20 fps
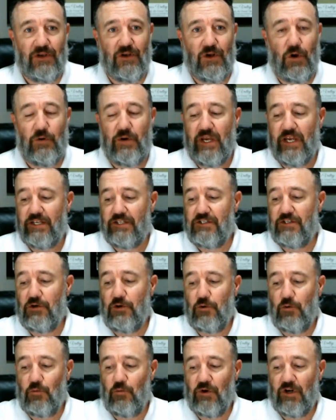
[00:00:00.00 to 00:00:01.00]
Okay,
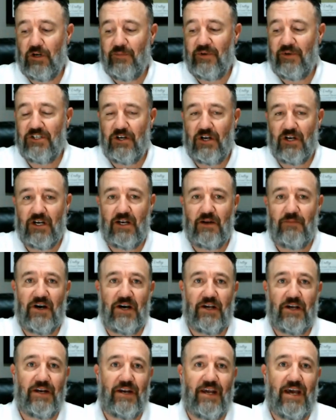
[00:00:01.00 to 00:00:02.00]
so we're going to be talking
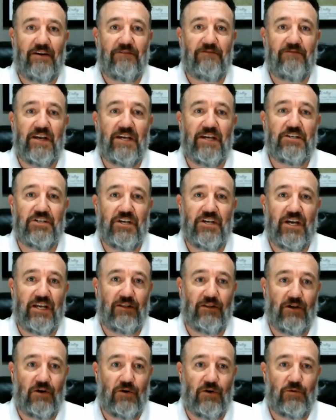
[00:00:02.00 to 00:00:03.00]
about an FHA
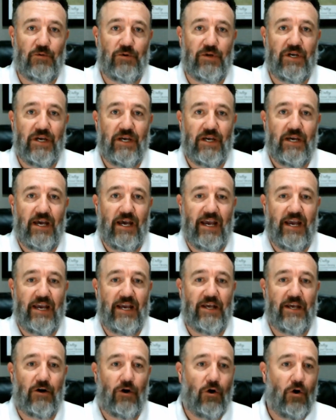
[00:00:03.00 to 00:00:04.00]
loan,
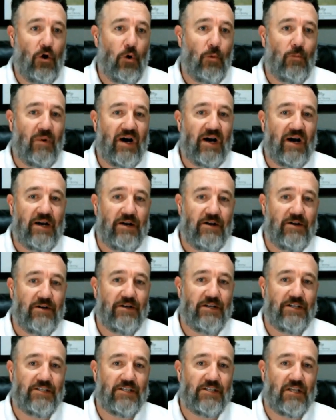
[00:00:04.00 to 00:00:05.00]
and our home buyer
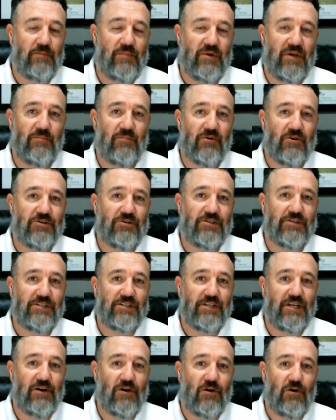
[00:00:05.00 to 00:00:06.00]
is going to be
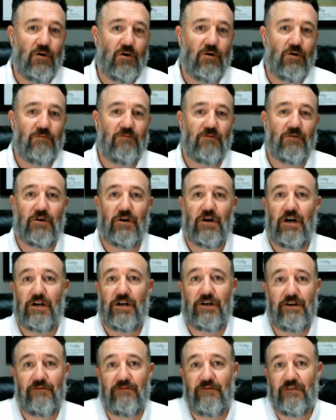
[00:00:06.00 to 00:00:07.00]
purchasing a home for
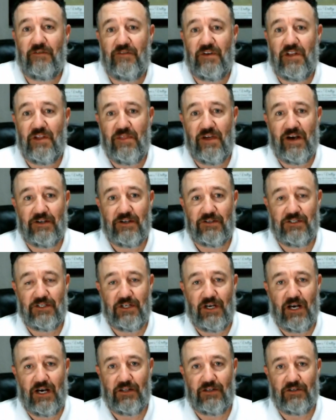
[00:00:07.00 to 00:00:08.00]

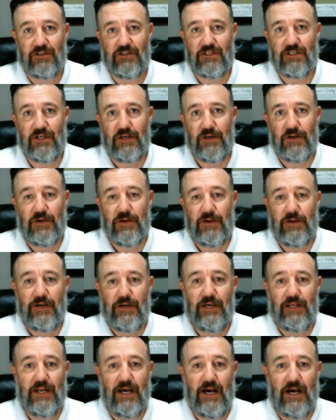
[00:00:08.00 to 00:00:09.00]
$150,000.
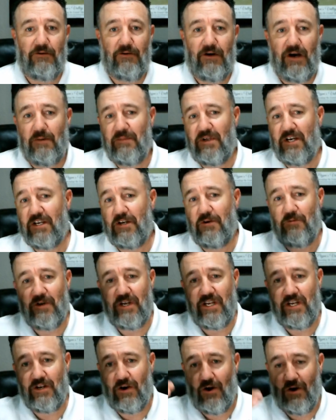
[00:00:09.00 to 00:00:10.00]
Now, I'm not going to
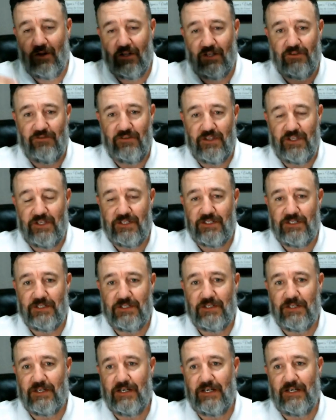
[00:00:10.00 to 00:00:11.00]
read all of
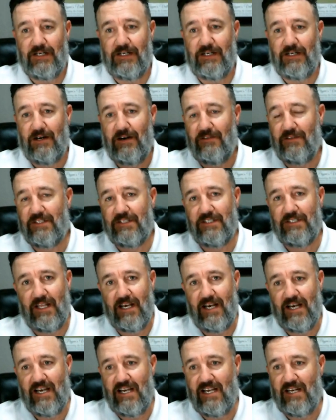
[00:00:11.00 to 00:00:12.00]
this on the
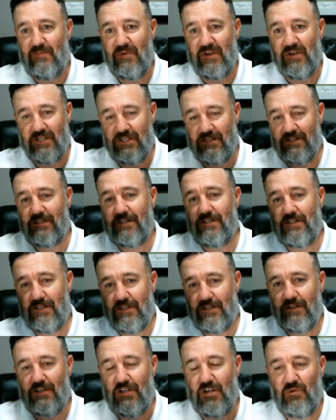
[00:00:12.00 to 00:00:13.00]
slide
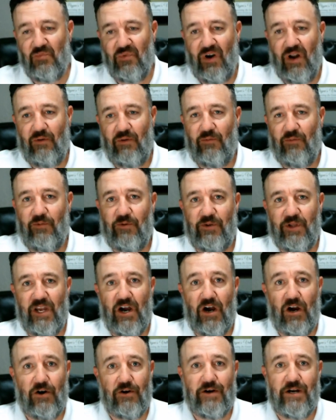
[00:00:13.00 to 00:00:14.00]
because you probably
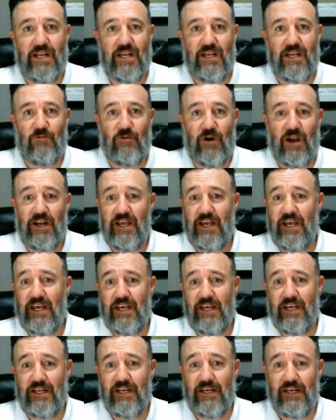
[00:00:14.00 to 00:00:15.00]
already read
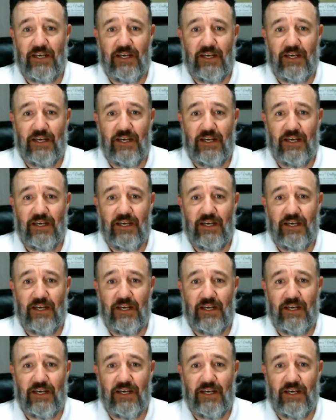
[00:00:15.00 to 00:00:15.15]
ahead,